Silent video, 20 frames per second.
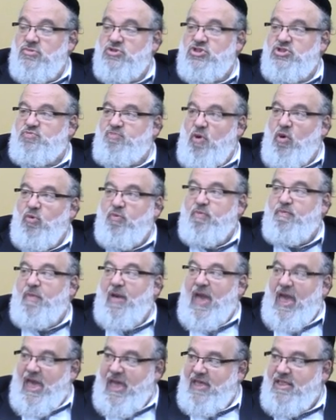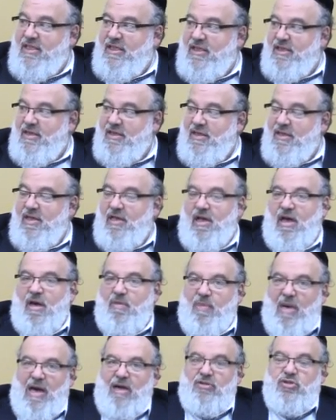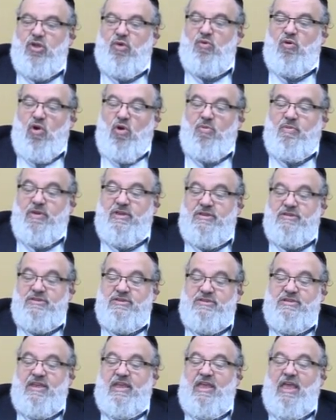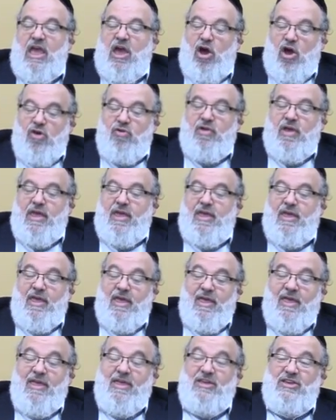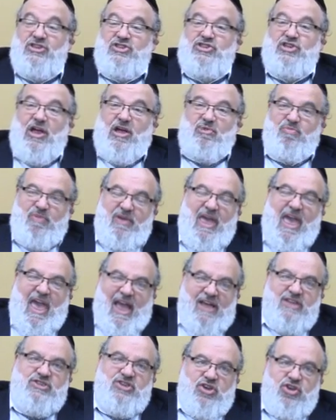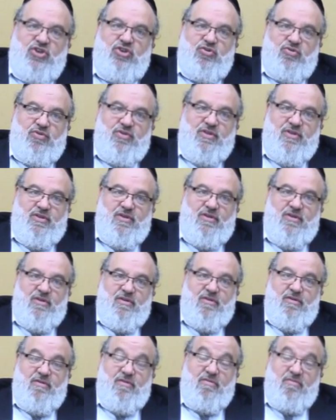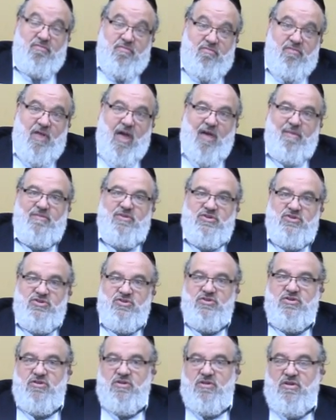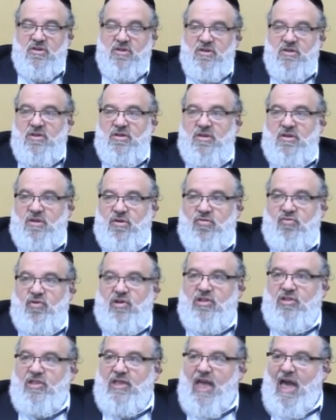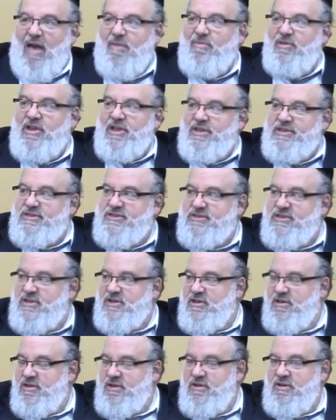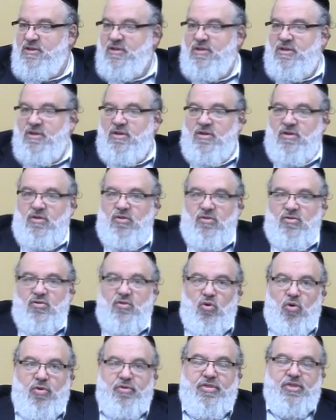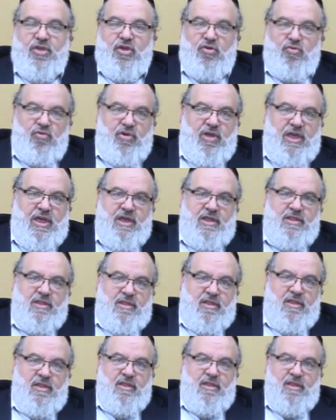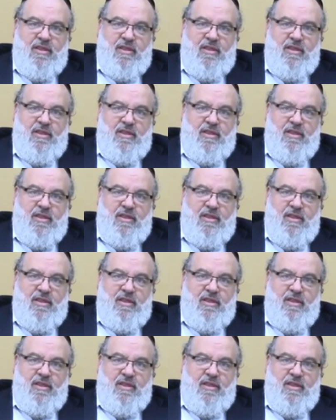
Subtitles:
spoke bad about the Romans, Yeharei, shall be executed. That was real communist, North Korean